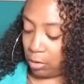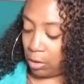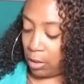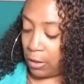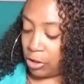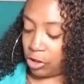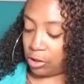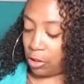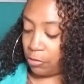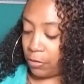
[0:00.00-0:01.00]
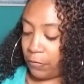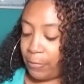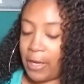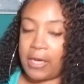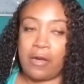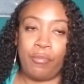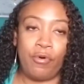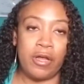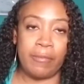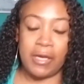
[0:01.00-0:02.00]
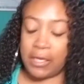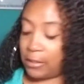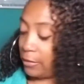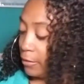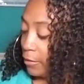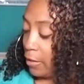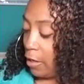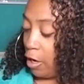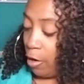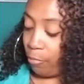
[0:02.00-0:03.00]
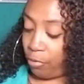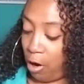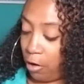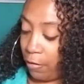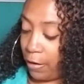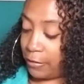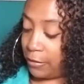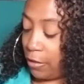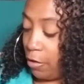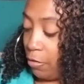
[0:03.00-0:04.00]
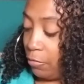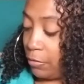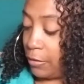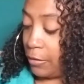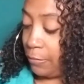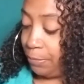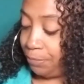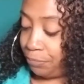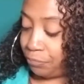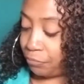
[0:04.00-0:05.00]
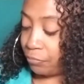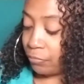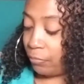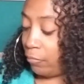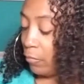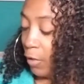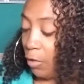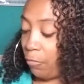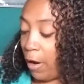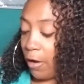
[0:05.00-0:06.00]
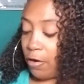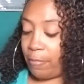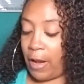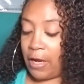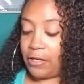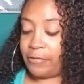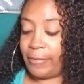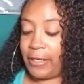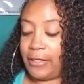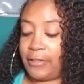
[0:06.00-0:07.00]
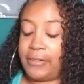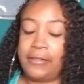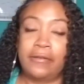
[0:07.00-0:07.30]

this just goes over making appointments, progress notes, record management,